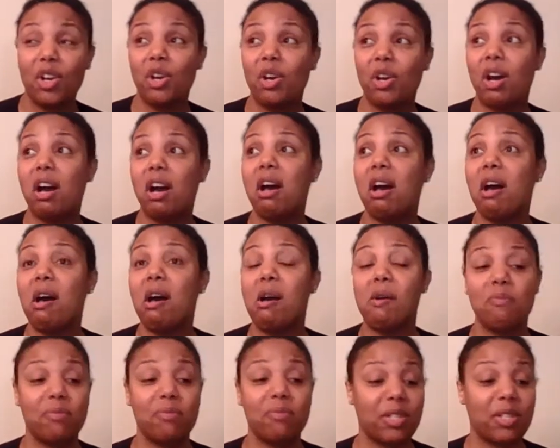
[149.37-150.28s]

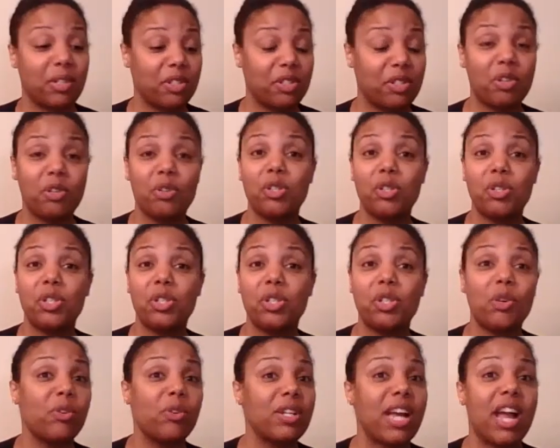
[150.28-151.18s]
There was no
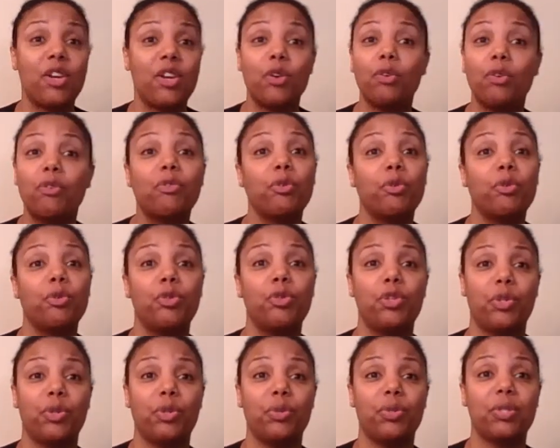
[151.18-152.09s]
soda, no fruit
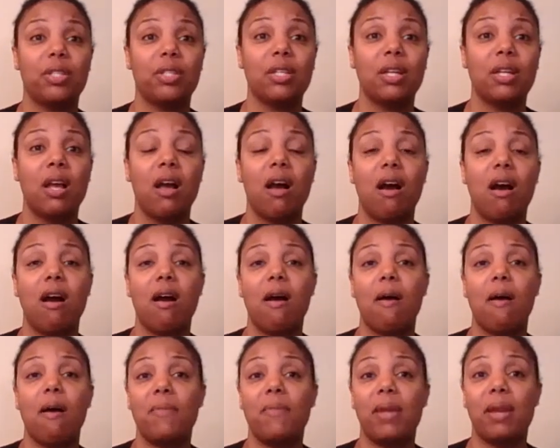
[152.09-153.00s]
juice
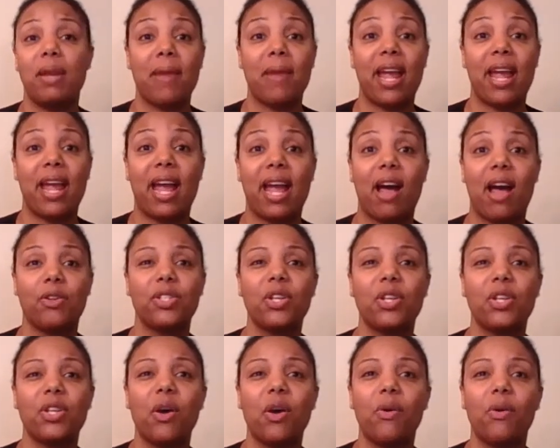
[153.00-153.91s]
in my house.
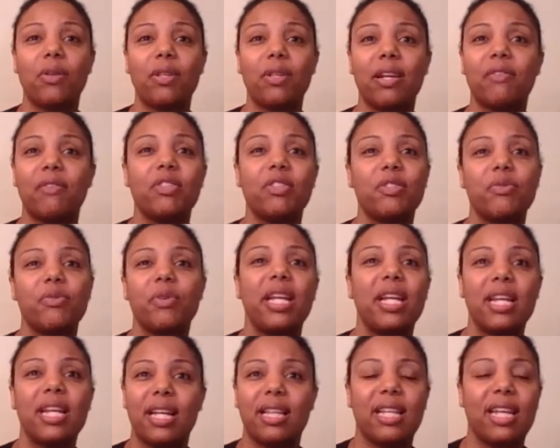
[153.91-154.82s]
So there was really
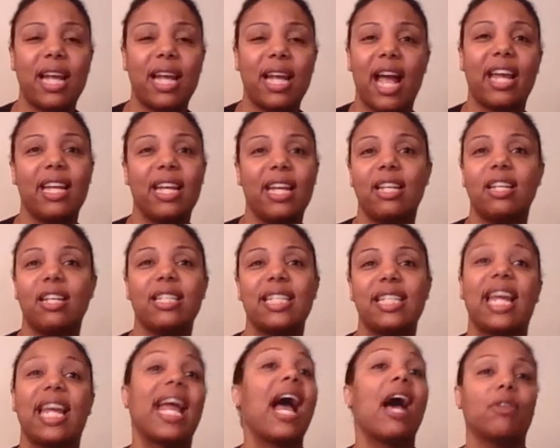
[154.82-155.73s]
nothing I can
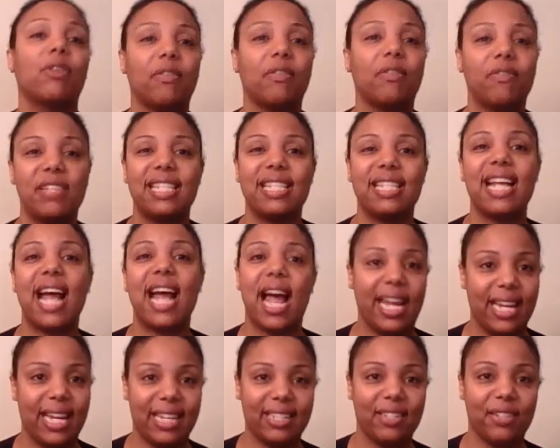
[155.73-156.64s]
take out of his
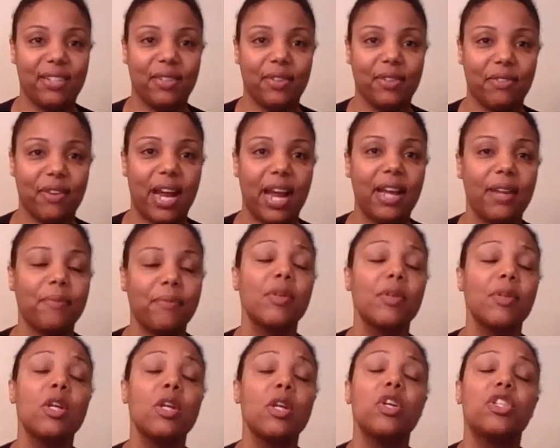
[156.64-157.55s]
diet, right?
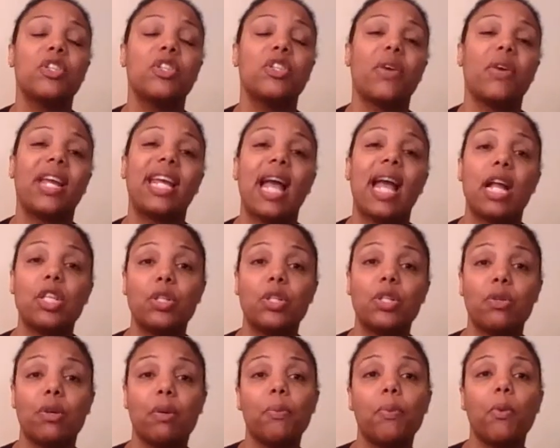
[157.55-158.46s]
So it got to
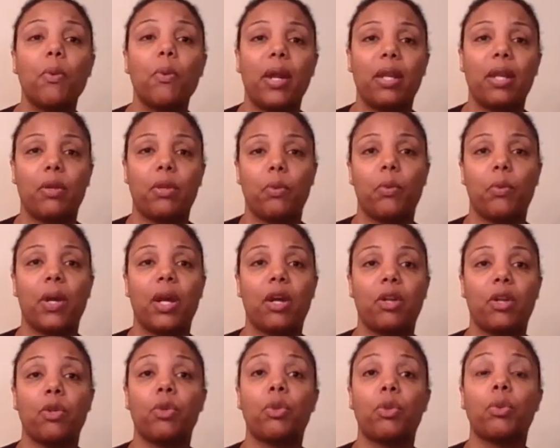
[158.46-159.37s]
a point where
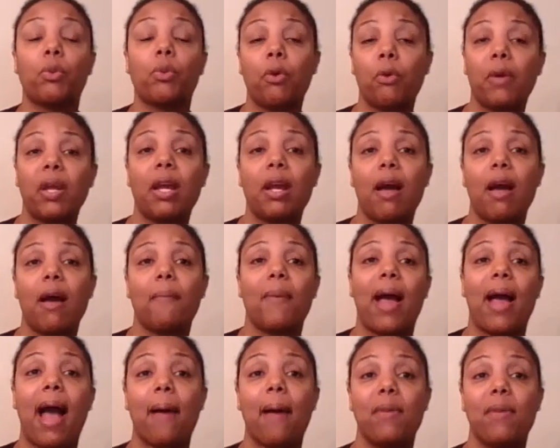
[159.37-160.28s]
the throwing up
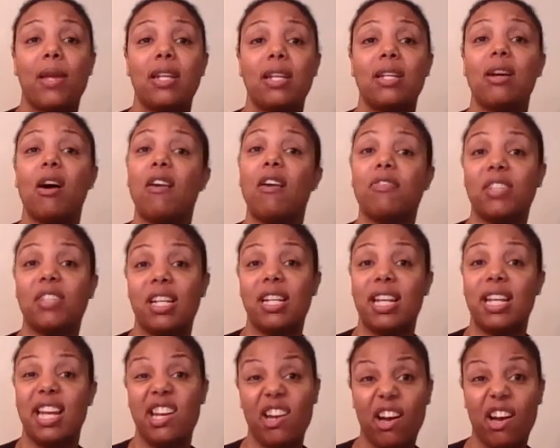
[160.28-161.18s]
happened often
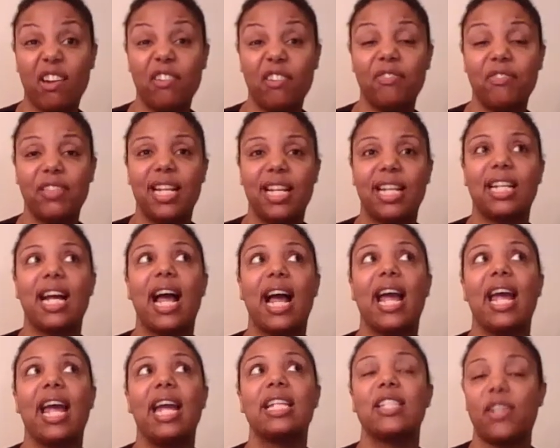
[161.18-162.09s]
enough that
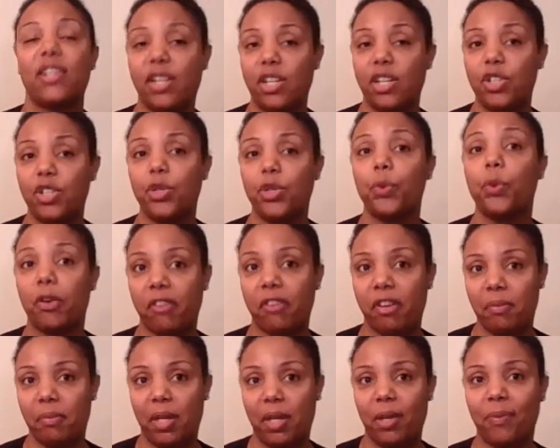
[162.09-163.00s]
it started to worry
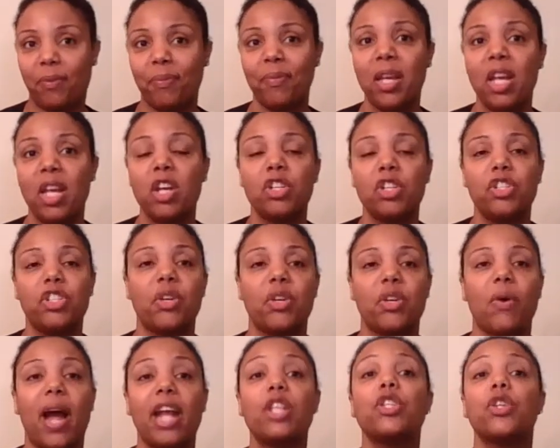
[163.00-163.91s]
me.
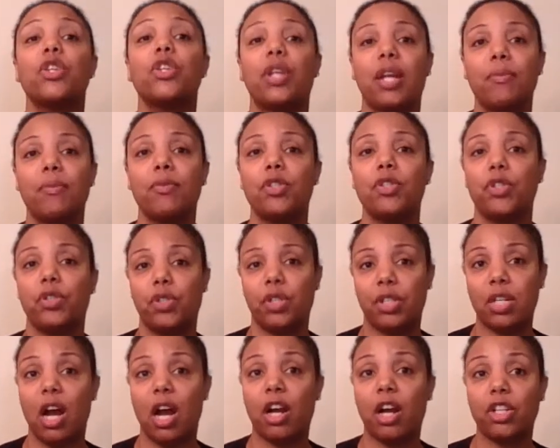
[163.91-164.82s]
So I took him to the
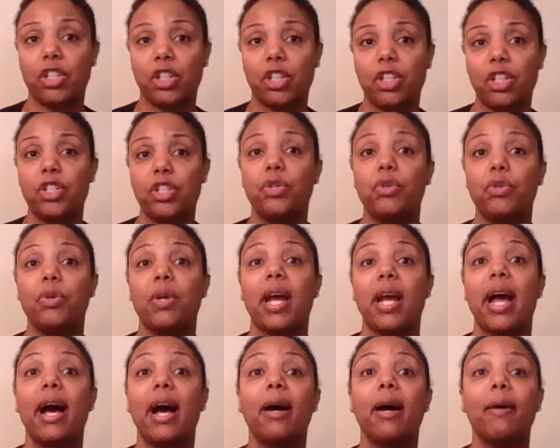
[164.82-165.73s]
doctor to
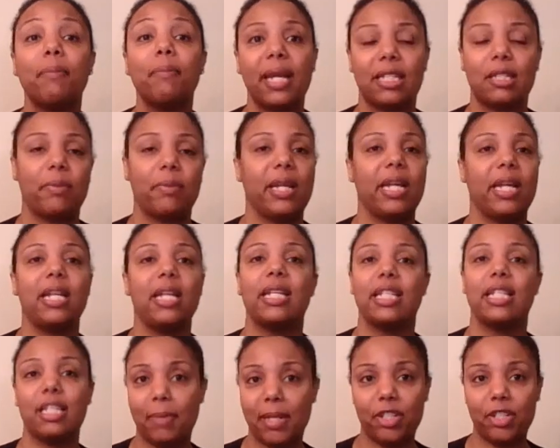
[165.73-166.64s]
help explain
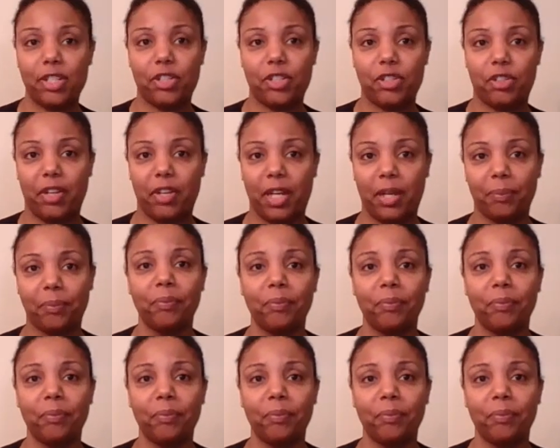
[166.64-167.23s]
this mystery.